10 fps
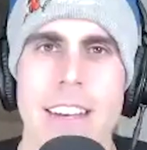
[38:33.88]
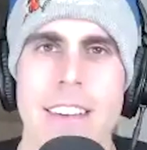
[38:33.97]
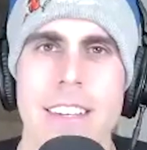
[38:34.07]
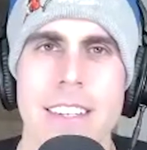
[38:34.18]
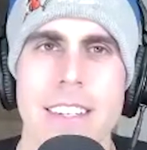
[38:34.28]

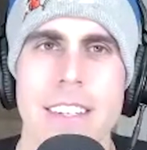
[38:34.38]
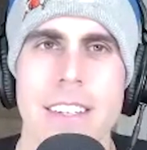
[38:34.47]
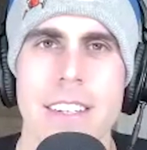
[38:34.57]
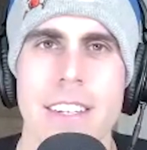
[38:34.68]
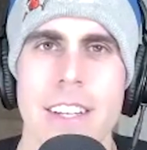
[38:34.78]
on,
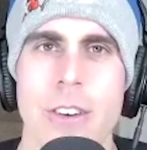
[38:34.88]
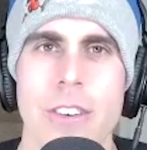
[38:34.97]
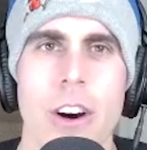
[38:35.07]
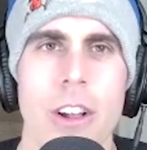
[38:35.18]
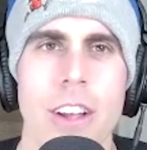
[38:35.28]

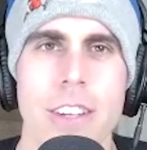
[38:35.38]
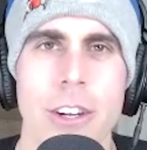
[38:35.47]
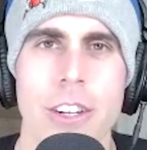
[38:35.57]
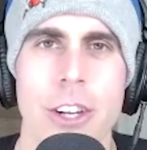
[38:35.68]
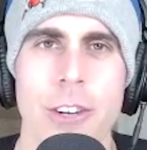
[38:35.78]
all
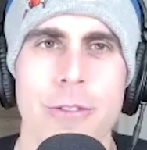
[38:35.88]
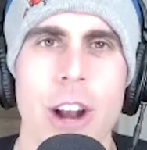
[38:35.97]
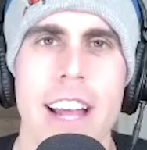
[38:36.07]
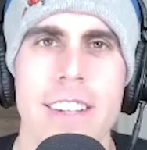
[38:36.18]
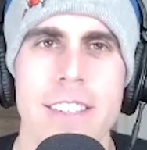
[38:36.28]
your
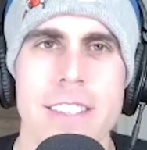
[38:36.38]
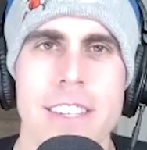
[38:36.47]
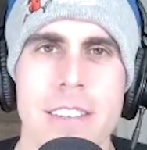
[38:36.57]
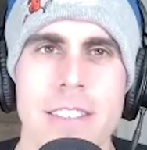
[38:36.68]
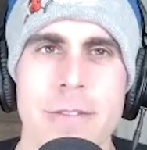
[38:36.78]
friends
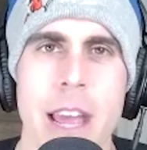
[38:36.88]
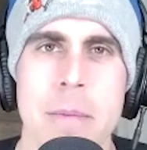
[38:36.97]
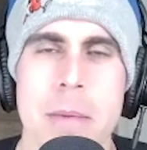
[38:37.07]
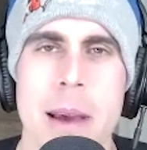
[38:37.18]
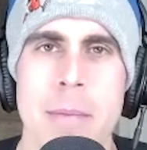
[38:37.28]
and
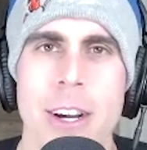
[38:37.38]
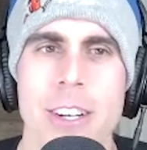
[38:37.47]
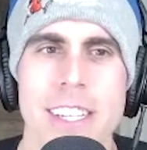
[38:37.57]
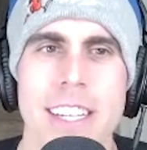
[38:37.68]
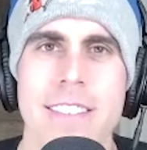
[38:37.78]
family
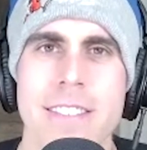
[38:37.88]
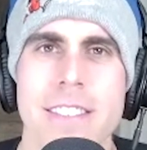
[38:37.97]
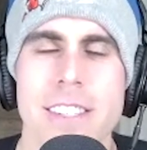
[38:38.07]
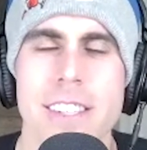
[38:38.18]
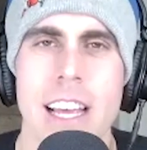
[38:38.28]
members and
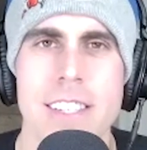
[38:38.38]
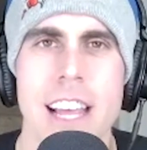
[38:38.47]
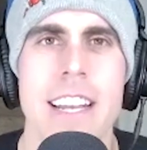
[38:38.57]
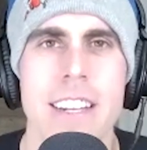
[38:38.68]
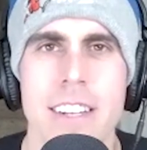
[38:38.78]

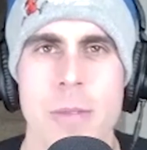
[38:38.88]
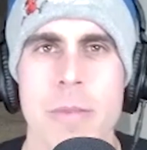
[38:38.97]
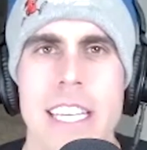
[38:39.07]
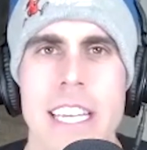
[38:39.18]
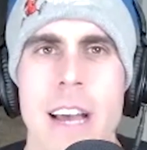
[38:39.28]
slide into
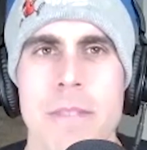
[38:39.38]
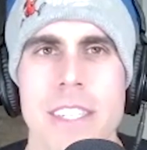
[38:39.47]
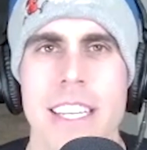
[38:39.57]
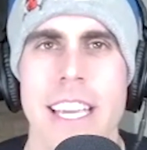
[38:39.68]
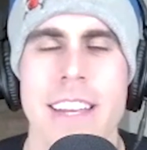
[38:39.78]
some
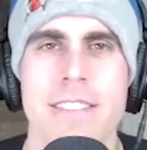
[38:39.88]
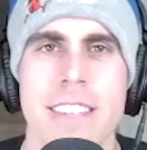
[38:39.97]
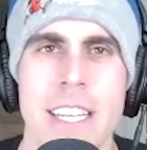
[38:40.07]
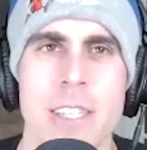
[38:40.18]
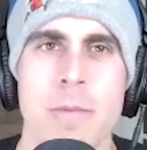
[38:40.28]
DMs to
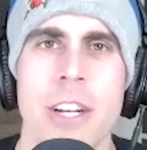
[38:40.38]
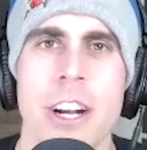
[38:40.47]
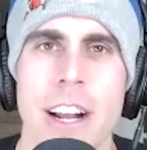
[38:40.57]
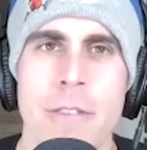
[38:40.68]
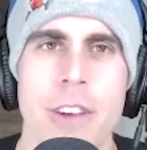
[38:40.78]
get some
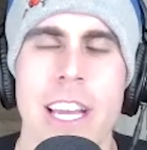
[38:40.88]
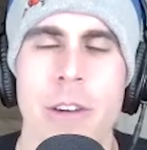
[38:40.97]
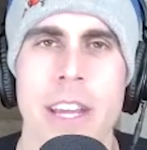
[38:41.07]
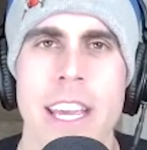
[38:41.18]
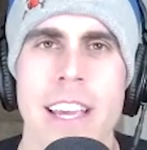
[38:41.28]
dirt. I feel
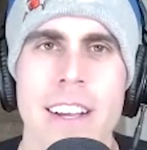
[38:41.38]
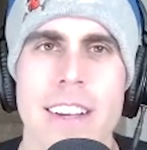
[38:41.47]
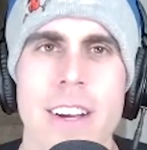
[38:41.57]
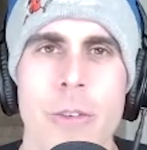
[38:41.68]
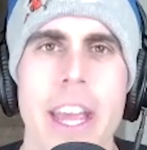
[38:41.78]
like we
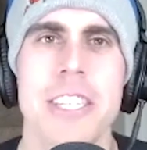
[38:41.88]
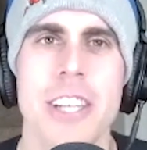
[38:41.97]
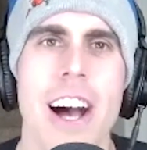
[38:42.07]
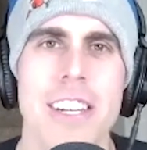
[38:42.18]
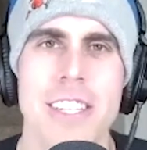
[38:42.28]

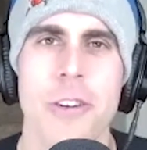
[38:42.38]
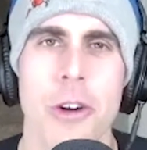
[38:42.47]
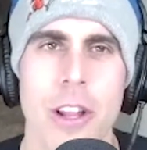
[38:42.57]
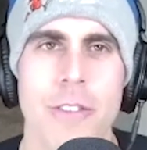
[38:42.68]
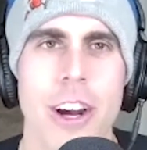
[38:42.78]
exhausted
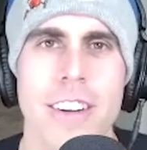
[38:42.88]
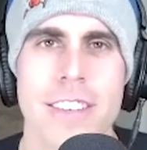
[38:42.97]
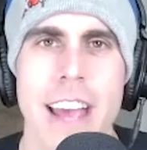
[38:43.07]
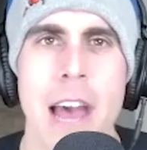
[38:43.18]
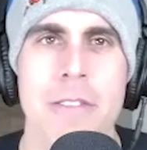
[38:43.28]
all of
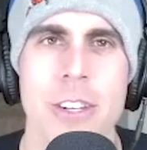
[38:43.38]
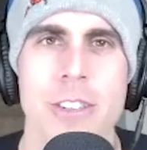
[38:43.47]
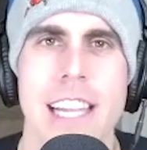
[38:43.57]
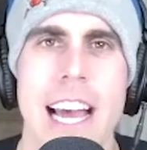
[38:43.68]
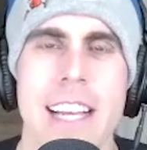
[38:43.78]
our
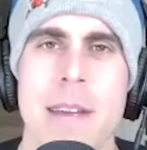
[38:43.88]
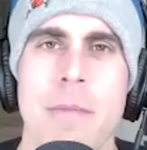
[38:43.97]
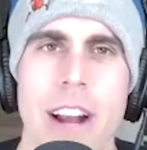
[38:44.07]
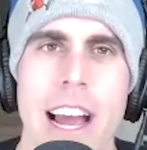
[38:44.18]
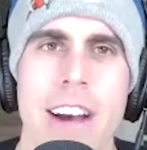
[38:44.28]
avenues last
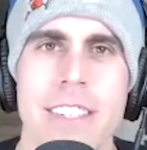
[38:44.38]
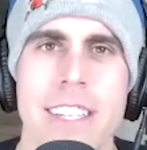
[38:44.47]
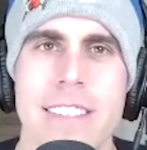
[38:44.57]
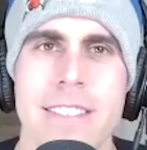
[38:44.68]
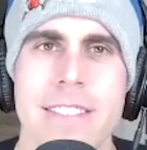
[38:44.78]
time around,
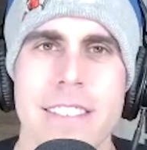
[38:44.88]
and